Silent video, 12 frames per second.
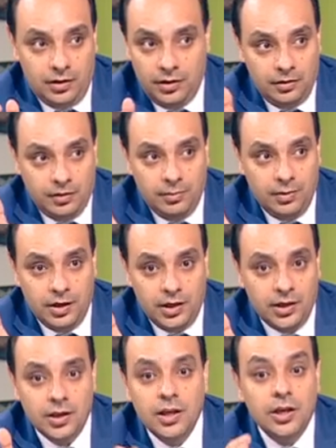in the
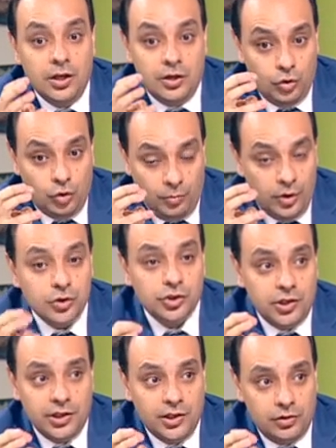beginning,
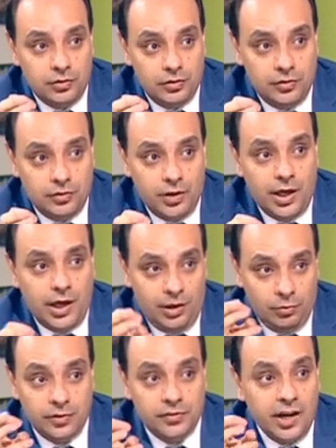commercially,
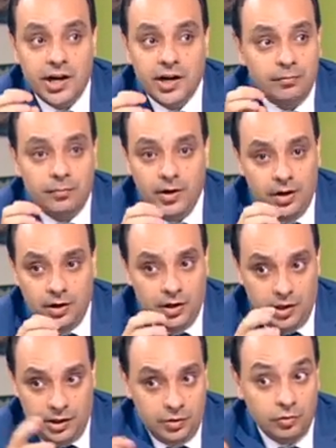and with the Arab
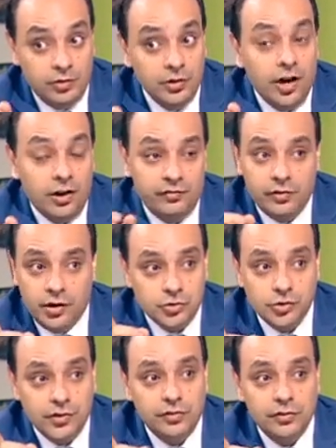and with the Gulf
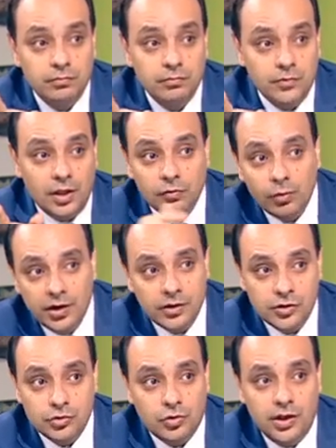countries. That's why
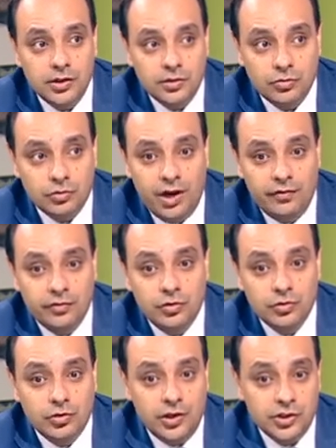they're trying to have
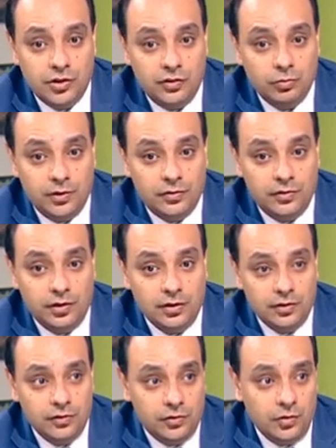good relations with
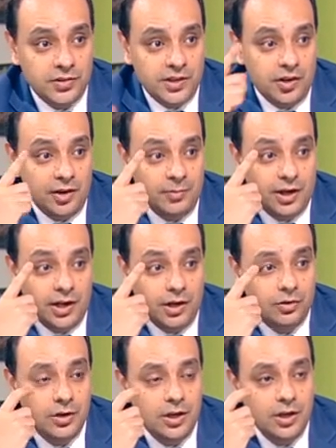Saudi Arabia
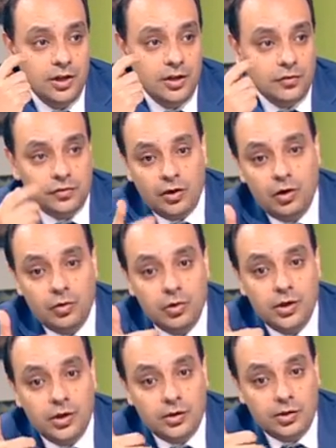now. So
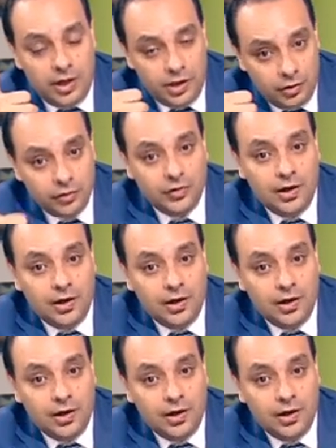they lost